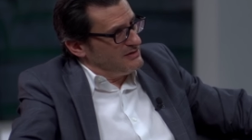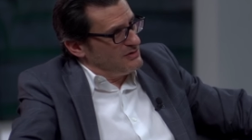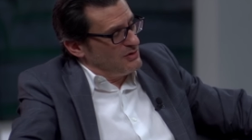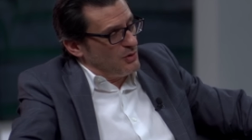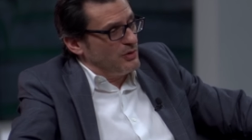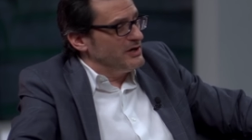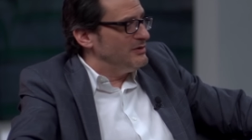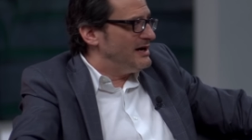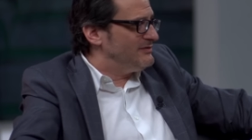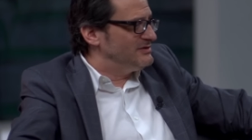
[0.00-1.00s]
Right. Or
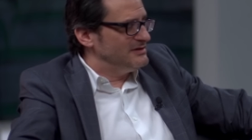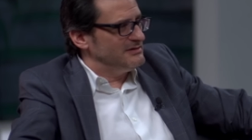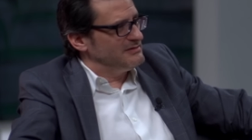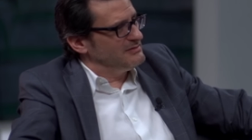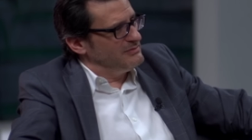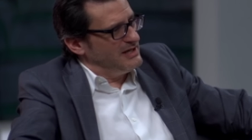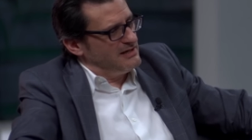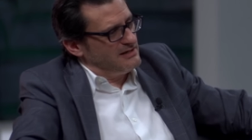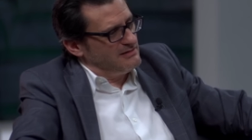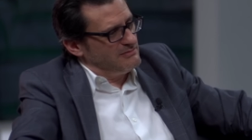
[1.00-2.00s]
you have to
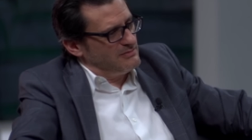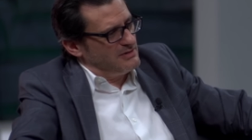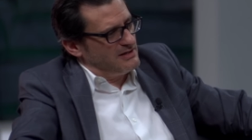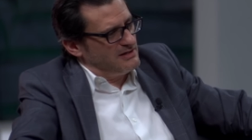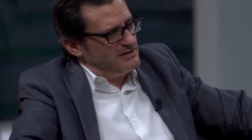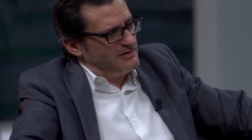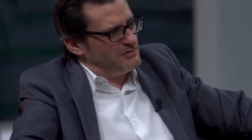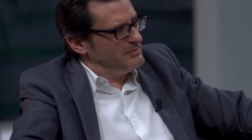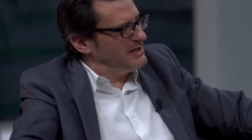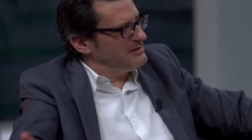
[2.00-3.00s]
make a uh, you
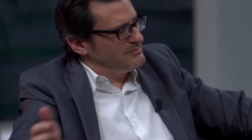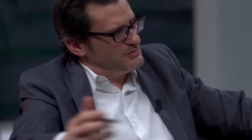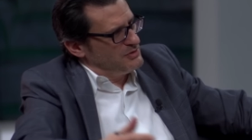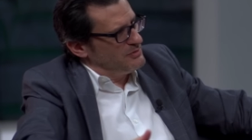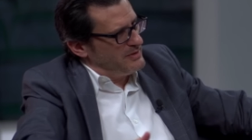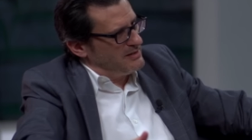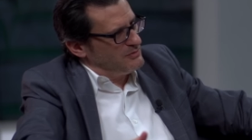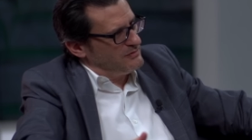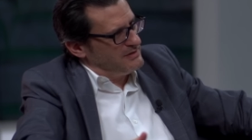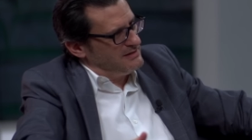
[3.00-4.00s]
have to make a Superman
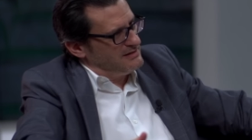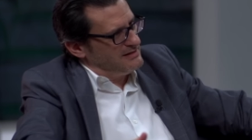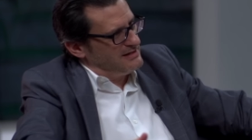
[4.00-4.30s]
movie,